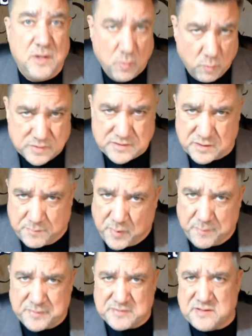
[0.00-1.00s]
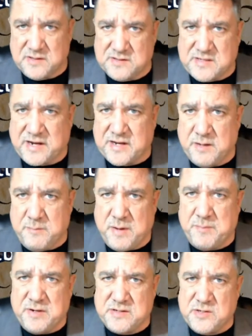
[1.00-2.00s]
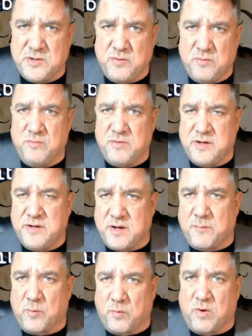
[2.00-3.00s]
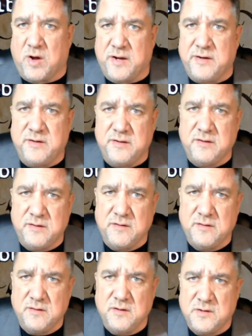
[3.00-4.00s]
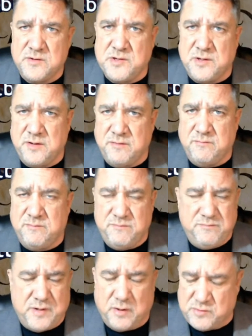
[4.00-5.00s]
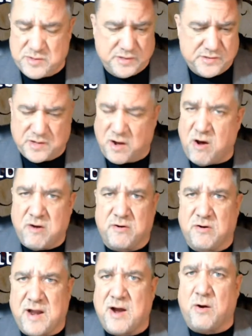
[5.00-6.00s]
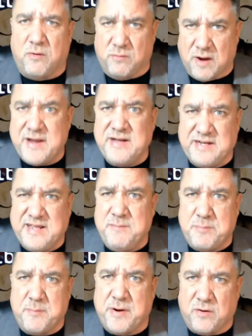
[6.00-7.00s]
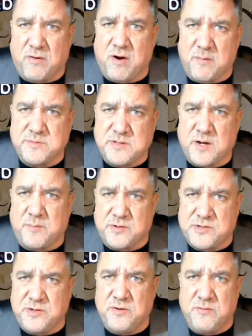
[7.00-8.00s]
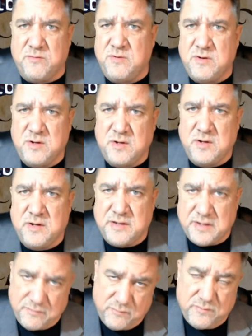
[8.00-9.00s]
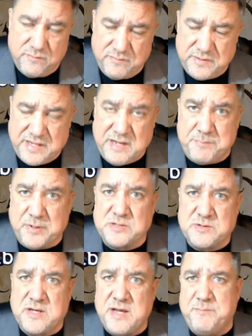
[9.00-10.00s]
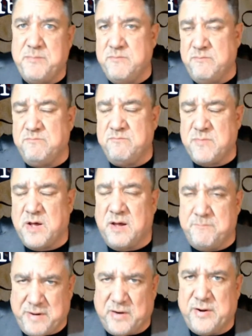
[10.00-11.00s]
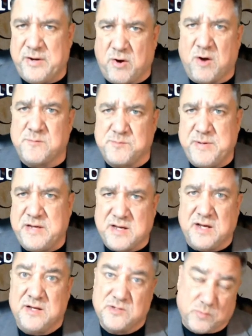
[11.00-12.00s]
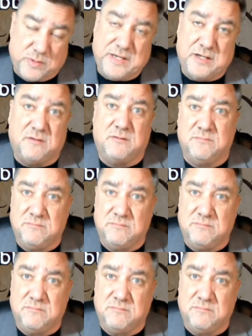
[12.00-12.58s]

Wasn't the purpose of the Second Amendment in number one, to just honor our right to keep and bear arms, and number two, keep bearing arms because, well,